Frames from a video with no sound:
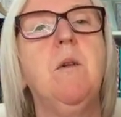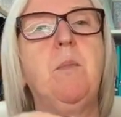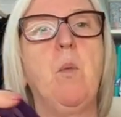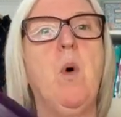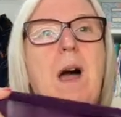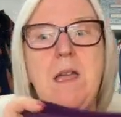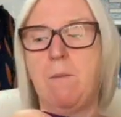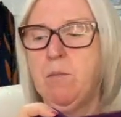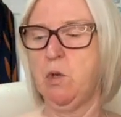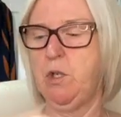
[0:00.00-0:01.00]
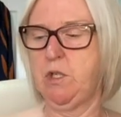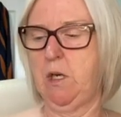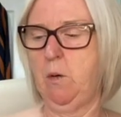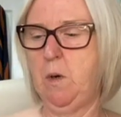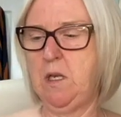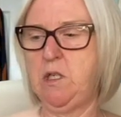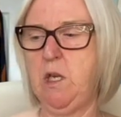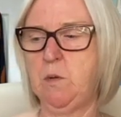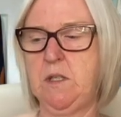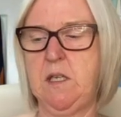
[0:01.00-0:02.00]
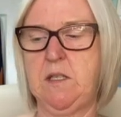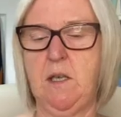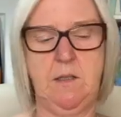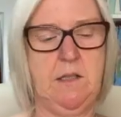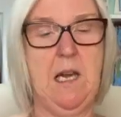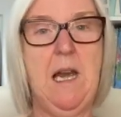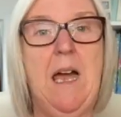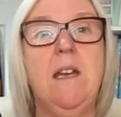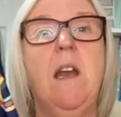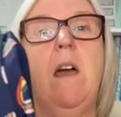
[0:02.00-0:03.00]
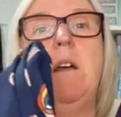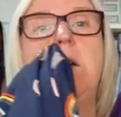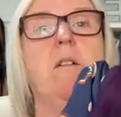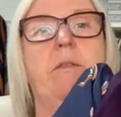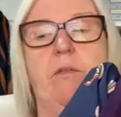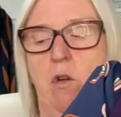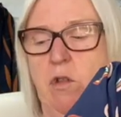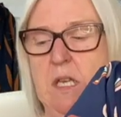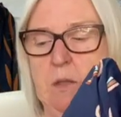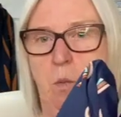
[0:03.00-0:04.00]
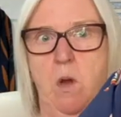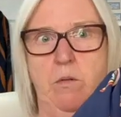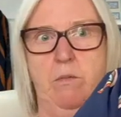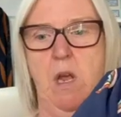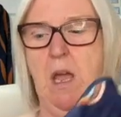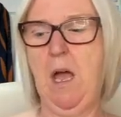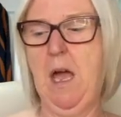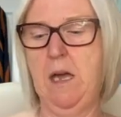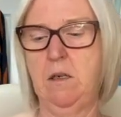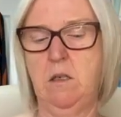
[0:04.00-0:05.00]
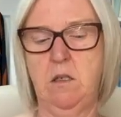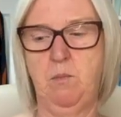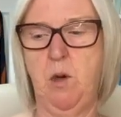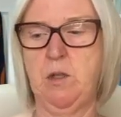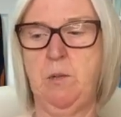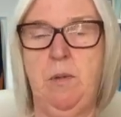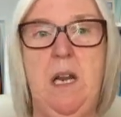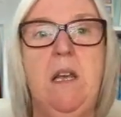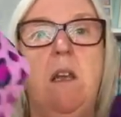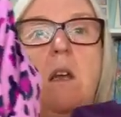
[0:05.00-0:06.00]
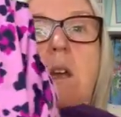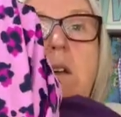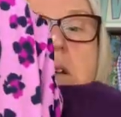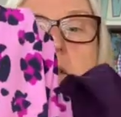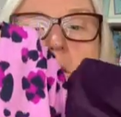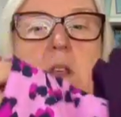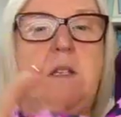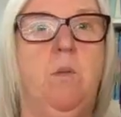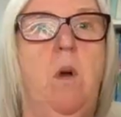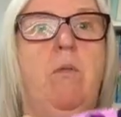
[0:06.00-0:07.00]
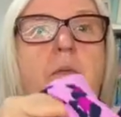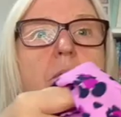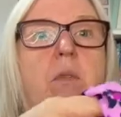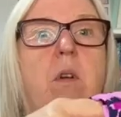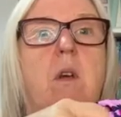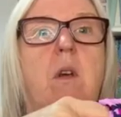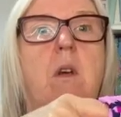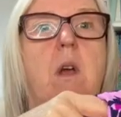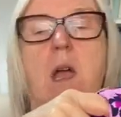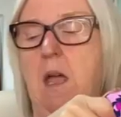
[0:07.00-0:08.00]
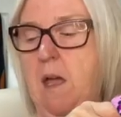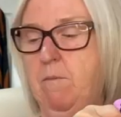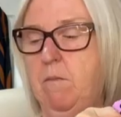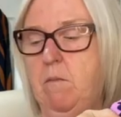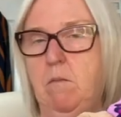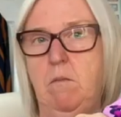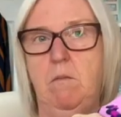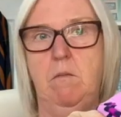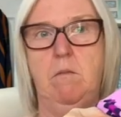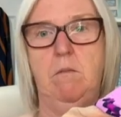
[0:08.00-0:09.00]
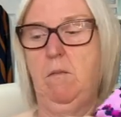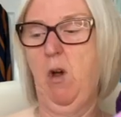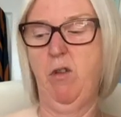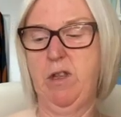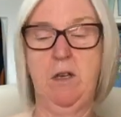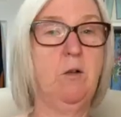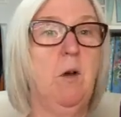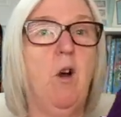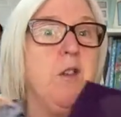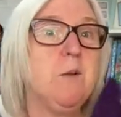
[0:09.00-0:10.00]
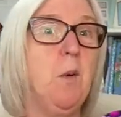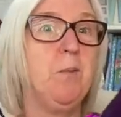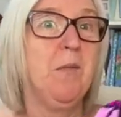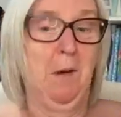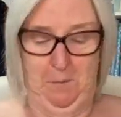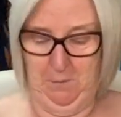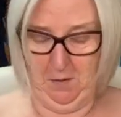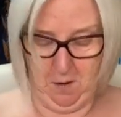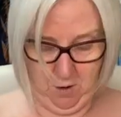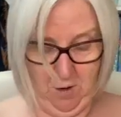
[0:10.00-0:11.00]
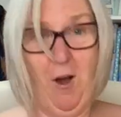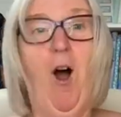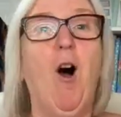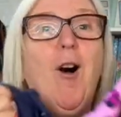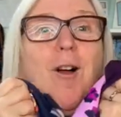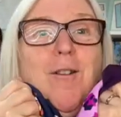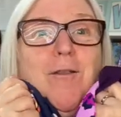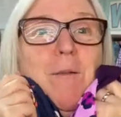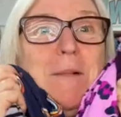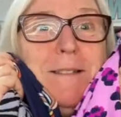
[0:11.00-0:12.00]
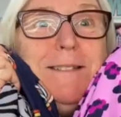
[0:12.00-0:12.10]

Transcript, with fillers: But what I am going to do is use this as the liner for this one and possibly this one um, or, the, or this one. Or all of them.